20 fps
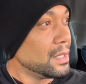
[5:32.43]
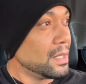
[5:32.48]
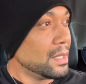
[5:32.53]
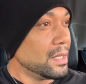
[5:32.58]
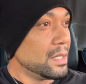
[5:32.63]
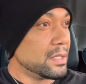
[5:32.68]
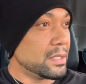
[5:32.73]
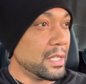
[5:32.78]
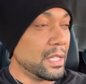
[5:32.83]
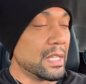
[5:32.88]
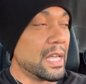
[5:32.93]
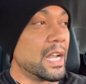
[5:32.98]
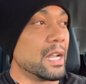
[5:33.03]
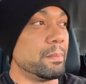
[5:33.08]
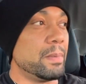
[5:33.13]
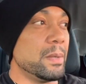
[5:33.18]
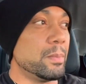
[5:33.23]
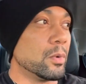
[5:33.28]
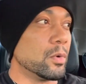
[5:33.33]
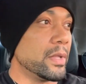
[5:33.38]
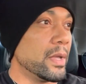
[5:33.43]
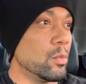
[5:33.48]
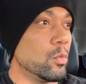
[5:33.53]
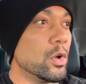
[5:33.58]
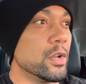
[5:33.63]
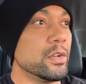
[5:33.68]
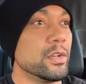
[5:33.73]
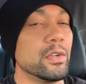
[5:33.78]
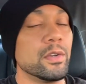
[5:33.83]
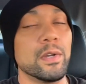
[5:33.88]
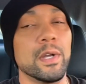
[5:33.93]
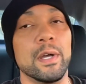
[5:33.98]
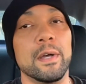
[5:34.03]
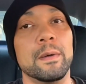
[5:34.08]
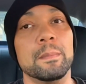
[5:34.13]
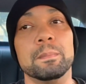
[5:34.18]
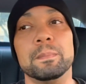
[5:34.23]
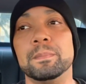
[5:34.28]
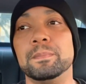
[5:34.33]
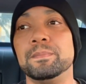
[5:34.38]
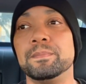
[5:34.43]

See, a lot of people, they wonder, um,